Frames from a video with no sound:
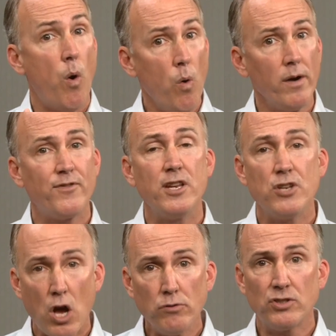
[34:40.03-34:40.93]
Or if you
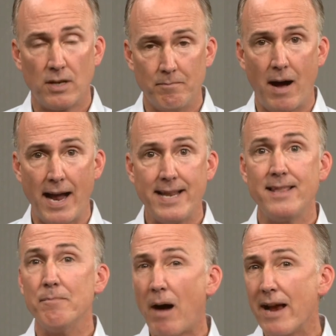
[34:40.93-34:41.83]
know somebody
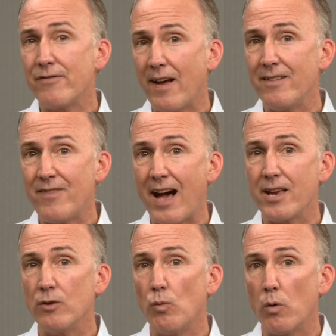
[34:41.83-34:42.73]
that might find
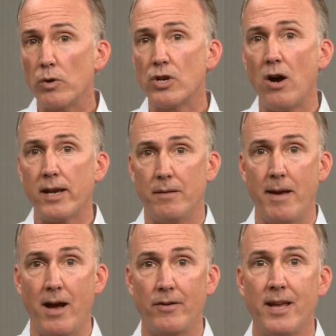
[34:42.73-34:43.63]
value in what we're talking
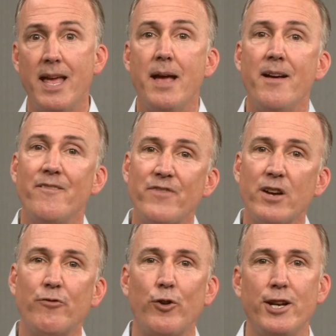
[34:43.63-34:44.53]
about,
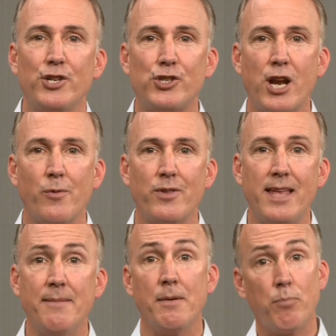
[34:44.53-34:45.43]
feel free to share with
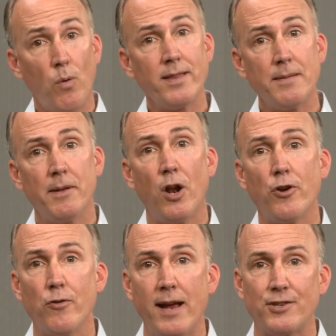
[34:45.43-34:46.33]
them and point them in
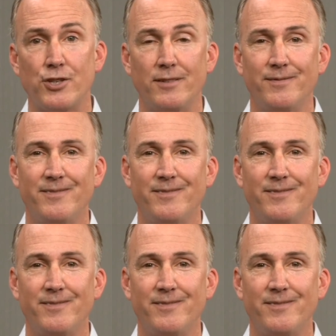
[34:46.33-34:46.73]
our direction.